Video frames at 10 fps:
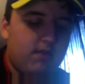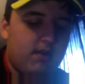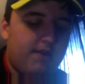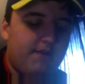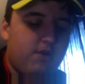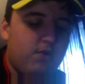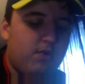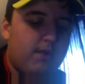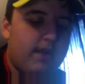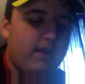As for who
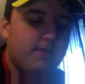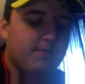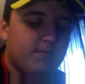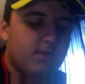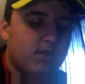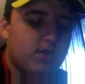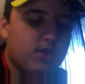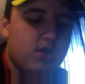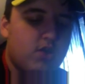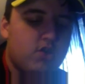would win,
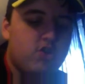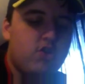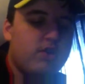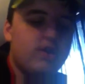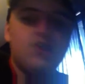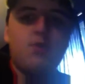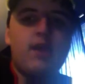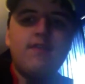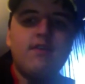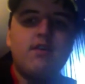you can just
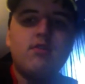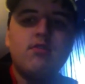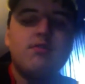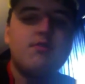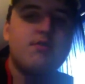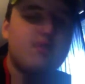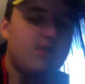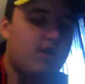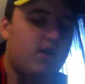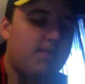wait till
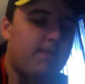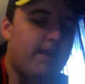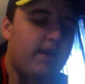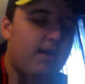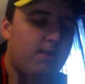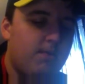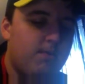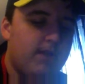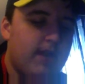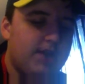my
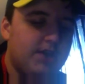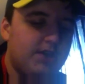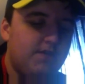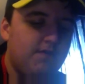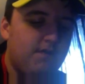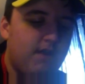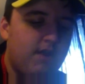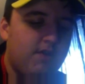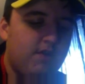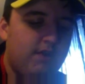reaction
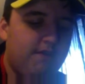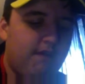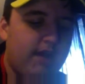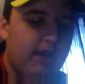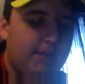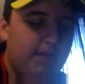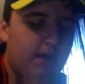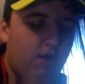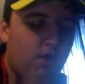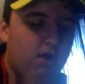video to the fight comes
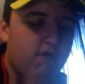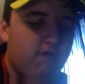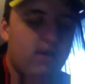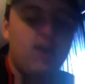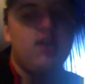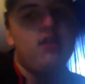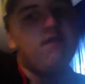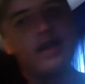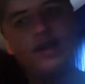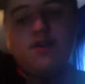out, or if the
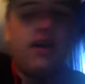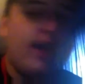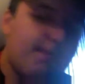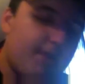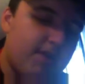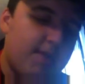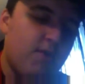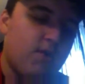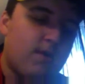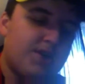fight is already up by the time
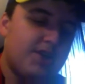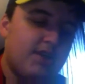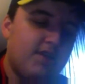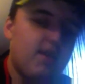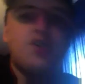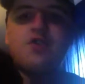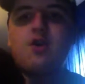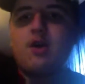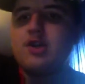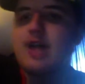you are watching this, then just
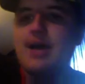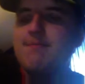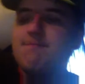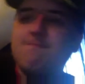go watch that.